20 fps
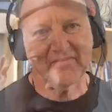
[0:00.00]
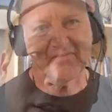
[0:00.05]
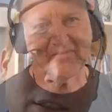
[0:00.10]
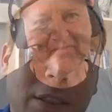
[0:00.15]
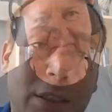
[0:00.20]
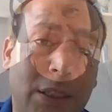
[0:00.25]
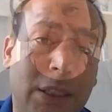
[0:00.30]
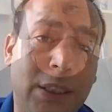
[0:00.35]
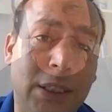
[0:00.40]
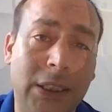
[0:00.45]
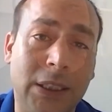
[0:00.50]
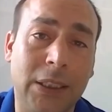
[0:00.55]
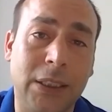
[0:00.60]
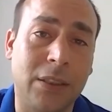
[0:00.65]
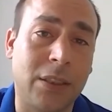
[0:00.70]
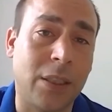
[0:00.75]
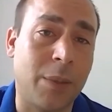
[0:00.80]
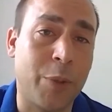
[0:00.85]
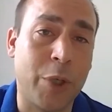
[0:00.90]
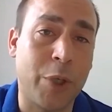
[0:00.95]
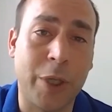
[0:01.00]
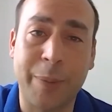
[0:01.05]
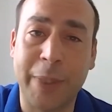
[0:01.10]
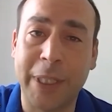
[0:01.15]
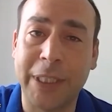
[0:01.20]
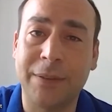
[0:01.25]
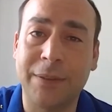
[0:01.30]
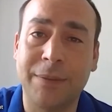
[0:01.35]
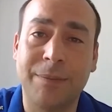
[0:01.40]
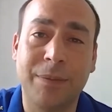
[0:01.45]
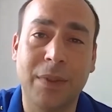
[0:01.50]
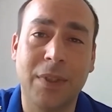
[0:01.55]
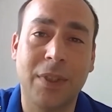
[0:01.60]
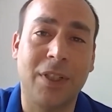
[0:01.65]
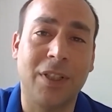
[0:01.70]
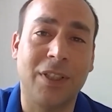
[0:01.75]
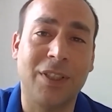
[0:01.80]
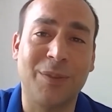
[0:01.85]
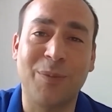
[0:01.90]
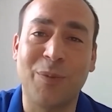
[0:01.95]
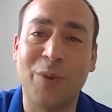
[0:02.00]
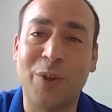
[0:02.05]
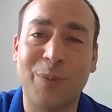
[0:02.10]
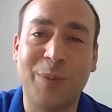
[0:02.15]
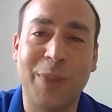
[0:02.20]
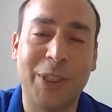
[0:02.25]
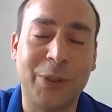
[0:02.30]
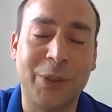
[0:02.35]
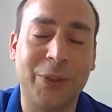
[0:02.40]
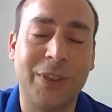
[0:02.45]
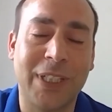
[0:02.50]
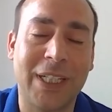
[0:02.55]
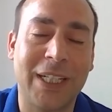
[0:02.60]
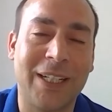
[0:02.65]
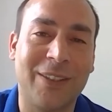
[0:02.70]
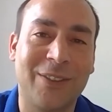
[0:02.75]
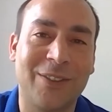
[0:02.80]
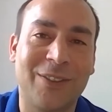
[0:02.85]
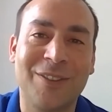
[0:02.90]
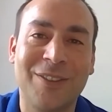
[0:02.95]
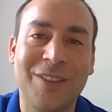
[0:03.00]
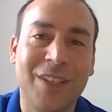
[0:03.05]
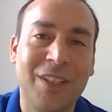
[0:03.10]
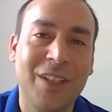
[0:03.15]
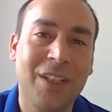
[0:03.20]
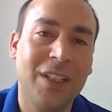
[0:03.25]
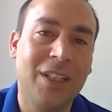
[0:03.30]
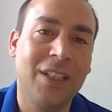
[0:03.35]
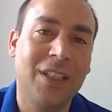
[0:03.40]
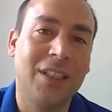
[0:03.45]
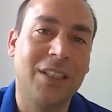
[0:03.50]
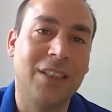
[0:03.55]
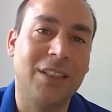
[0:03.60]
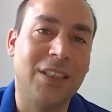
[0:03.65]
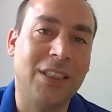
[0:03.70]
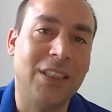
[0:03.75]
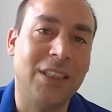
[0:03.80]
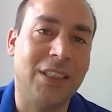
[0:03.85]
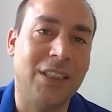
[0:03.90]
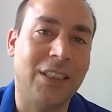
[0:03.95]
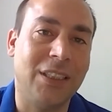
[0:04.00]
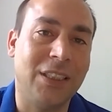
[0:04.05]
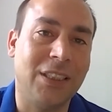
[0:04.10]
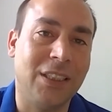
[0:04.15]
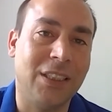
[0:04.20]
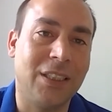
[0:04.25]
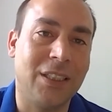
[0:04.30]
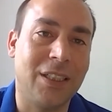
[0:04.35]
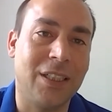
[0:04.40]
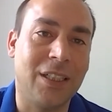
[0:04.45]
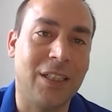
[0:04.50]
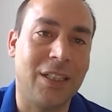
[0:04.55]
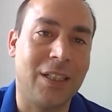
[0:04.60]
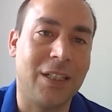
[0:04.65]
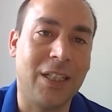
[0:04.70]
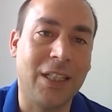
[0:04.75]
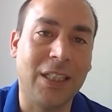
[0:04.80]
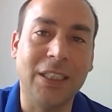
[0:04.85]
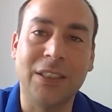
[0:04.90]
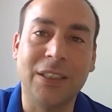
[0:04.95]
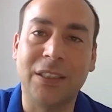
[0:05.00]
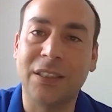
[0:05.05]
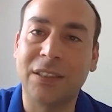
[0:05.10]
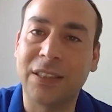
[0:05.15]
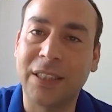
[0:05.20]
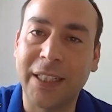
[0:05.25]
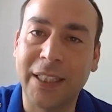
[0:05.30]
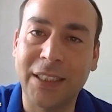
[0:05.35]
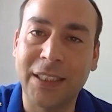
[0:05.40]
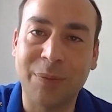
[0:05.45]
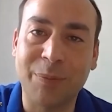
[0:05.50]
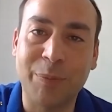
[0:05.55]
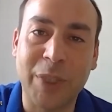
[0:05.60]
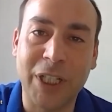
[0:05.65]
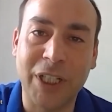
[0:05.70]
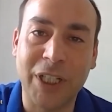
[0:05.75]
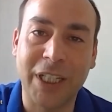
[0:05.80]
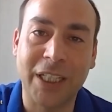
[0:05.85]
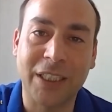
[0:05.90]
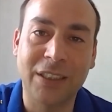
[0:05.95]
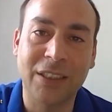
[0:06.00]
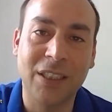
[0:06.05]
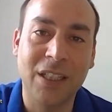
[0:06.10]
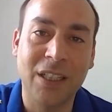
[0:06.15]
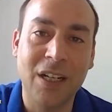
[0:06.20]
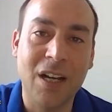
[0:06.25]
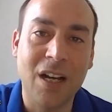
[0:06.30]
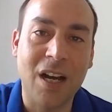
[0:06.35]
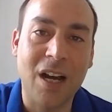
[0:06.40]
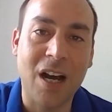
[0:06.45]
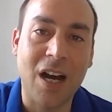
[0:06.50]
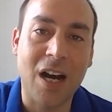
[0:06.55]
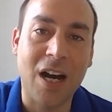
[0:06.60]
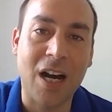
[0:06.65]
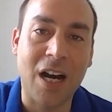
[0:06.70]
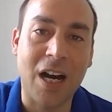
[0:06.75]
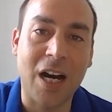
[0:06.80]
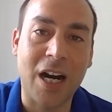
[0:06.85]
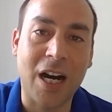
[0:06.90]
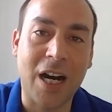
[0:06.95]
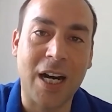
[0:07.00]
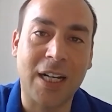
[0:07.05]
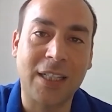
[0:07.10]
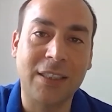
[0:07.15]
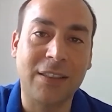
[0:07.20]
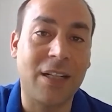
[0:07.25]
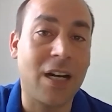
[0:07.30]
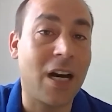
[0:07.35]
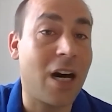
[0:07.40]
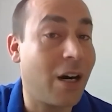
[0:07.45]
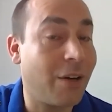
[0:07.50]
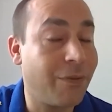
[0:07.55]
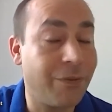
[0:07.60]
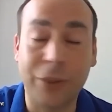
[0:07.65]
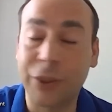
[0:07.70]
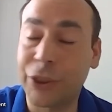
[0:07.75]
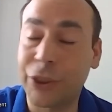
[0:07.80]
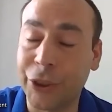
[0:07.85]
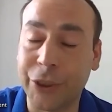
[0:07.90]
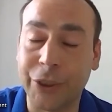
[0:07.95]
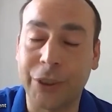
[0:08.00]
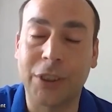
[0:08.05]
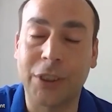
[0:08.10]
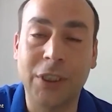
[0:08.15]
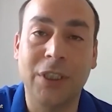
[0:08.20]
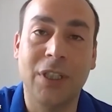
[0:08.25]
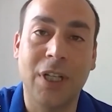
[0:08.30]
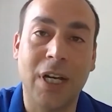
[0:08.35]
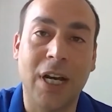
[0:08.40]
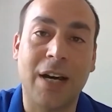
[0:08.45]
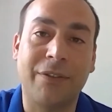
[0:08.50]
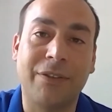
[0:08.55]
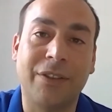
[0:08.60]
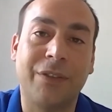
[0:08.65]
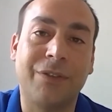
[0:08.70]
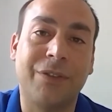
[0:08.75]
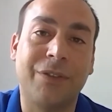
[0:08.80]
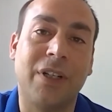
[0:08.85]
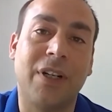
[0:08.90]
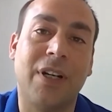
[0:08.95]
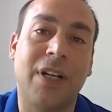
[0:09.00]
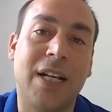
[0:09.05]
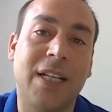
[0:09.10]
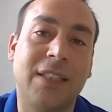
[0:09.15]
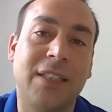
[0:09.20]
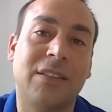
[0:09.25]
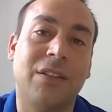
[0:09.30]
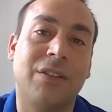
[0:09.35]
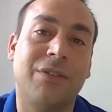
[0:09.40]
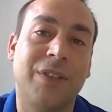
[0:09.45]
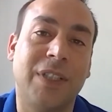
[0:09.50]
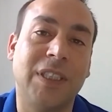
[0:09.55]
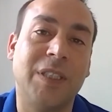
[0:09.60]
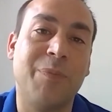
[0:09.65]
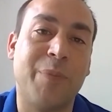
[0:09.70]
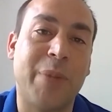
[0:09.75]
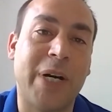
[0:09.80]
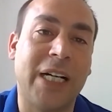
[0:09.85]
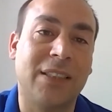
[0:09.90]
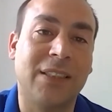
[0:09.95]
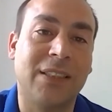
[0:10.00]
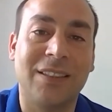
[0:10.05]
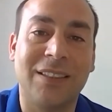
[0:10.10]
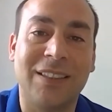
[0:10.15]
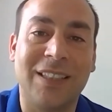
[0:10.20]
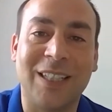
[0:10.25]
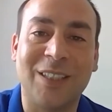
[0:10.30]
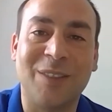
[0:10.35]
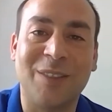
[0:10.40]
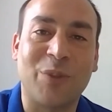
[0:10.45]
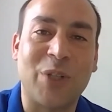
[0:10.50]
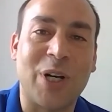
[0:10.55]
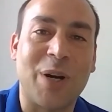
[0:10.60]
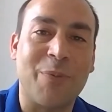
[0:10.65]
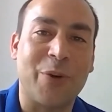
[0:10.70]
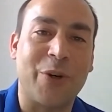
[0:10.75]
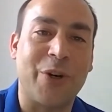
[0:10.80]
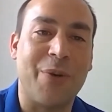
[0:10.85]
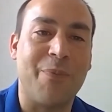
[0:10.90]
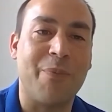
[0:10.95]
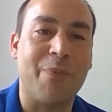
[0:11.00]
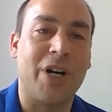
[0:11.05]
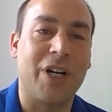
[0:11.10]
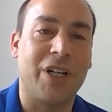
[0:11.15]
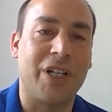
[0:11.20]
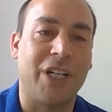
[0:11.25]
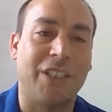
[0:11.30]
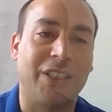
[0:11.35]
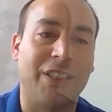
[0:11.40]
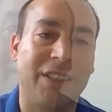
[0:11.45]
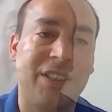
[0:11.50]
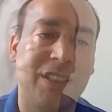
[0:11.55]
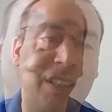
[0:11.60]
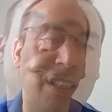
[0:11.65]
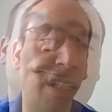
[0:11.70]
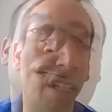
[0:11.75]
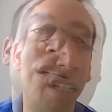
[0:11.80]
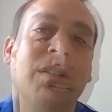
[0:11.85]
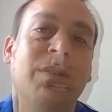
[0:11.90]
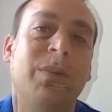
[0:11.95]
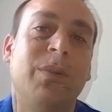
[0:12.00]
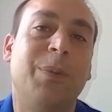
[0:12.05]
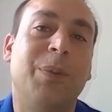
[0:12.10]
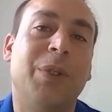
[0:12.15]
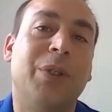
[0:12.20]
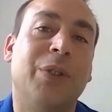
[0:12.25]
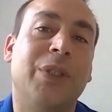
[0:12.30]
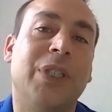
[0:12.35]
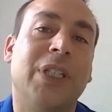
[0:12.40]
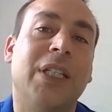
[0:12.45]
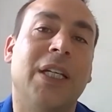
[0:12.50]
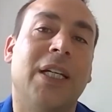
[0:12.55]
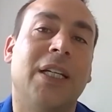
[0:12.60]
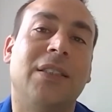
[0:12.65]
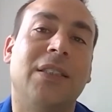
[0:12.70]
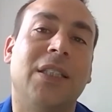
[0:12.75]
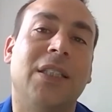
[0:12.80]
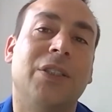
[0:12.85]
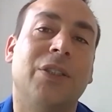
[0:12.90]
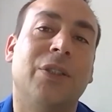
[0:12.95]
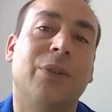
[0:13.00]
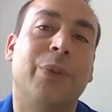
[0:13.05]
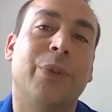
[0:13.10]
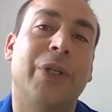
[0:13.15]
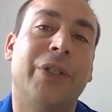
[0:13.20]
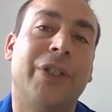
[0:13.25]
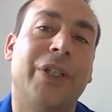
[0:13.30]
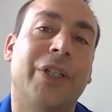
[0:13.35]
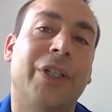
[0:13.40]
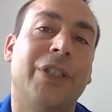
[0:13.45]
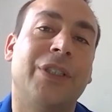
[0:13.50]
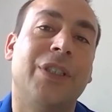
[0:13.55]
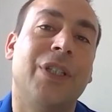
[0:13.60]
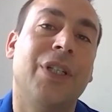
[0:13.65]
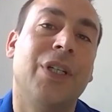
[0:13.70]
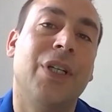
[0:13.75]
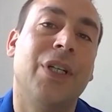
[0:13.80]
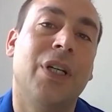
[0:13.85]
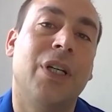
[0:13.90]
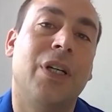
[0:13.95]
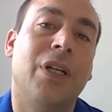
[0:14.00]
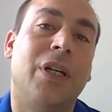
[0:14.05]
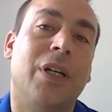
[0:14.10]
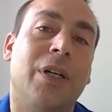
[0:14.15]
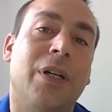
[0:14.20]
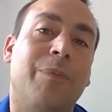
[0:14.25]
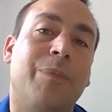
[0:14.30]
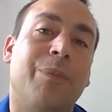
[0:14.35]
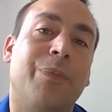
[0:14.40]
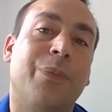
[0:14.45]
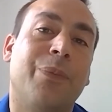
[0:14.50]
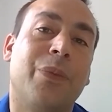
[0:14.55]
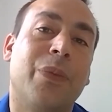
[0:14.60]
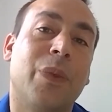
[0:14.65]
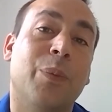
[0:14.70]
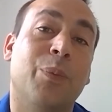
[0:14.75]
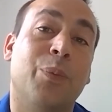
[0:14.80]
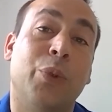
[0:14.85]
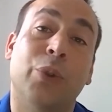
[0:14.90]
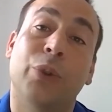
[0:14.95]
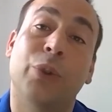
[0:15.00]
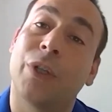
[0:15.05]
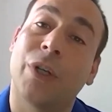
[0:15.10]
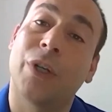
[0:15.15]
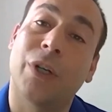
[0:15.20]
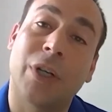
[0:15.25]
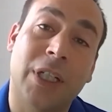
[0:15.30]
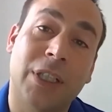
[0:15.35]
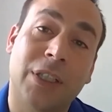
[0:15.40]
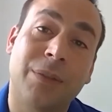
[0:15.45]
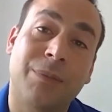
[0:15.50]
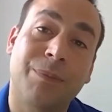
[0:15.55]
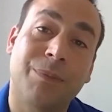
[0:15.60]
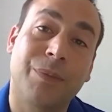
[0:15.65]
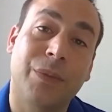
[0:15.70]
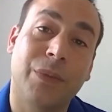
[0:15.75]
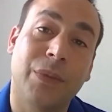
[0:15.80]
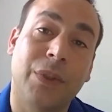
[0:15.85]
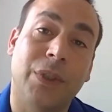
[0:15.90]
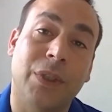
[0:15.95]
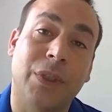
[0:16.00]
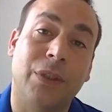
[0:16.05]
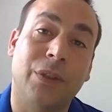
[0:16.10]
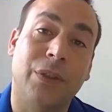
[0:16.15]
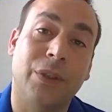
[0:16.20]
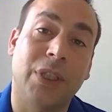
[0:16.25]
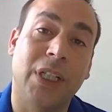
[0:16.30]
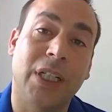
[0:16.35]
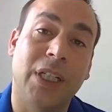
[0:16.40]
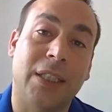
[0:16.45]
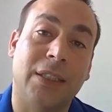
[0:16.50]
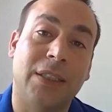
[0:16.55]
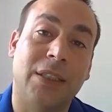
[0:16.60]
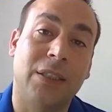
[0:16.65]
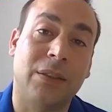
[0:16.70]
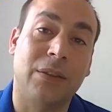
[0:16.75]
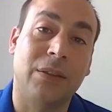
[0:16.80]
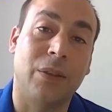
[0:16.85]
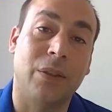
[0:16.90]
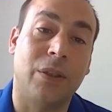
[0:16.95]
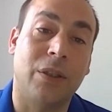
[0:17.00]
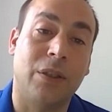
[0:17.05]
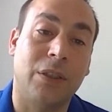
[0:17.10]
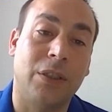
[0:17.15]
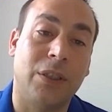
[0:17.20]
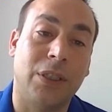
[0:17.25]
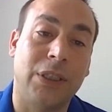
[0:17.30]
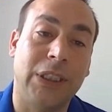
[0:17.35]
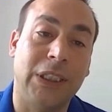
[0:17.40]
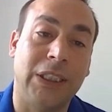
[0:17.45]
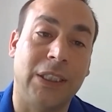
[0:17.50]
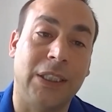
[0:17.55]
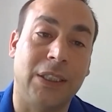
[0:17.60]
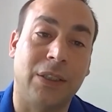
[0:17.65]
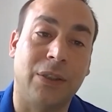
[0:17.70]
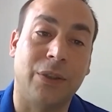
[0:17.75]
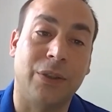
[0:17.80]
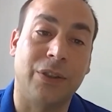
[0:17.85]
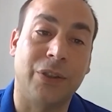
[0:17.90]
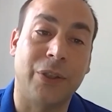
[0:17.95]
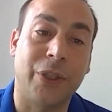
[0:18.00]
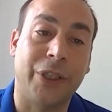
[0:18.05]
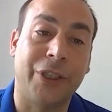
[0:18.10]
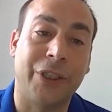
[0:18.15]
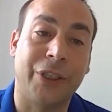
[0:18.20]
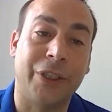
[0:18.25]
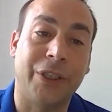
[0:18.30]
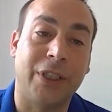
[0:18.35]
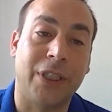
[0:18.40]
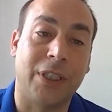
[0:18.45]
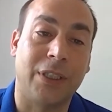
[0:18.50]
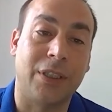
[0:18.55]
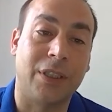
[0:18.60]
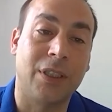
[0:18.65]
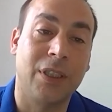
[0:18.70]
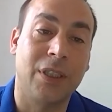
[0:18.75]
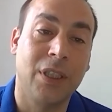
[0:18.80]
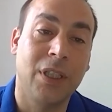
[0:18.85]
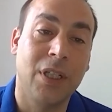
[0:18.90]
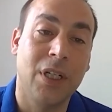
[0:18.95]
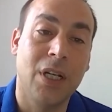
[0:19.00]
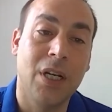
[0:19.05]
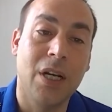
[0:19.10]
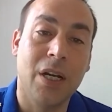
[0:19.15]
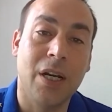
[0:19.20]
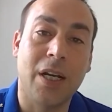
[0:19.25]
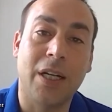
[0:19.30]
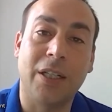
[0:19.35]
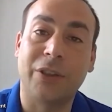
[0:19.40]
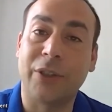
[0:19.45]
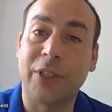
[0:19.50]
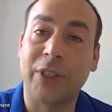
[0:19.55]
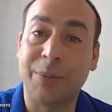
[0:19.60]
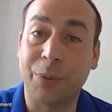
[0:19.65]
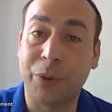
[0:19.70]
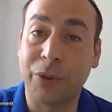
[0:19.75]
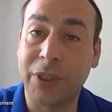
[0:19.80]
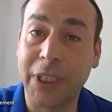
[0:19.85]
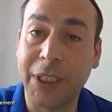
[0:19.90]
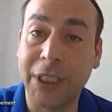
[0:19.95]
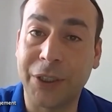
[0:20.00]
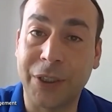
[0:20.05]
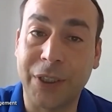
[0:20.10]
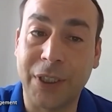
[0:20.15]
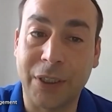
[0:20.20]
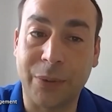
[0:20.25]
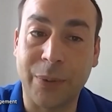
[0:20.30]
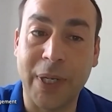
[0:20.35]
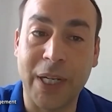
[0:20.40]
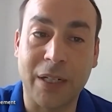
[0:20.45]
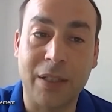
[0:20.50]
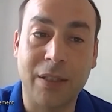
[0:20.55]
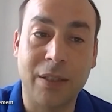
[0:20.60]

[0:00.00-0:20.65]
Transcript: The suburban, small metro town, the interstate markets are for sure have suffered less of an impact than the primary markets. We've been looking at essential workers, blue collars, looking at all the construction and transportation as well.